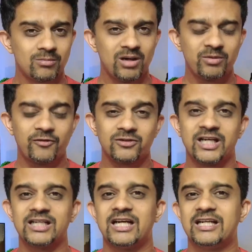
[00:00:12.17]
But before
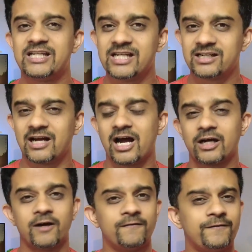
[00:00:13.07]
that, here
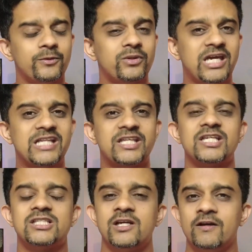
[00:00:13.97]
are a few key
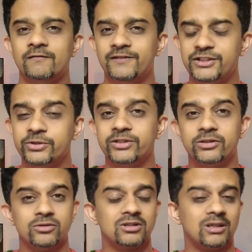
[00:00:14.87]
things which you
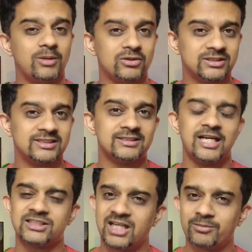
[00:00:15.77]
need to know about this
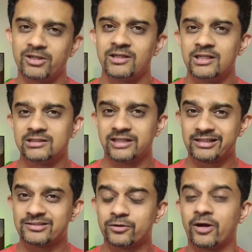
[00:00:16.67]
dash camera
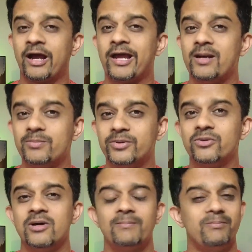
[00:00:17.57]
that's gonna help
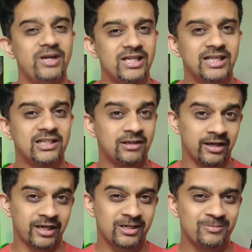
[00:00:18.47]
you make that
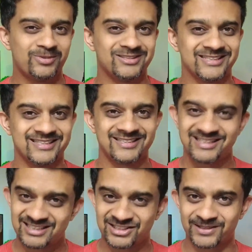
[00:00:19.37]
correct purchase
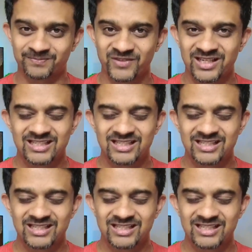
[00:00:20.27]
decision.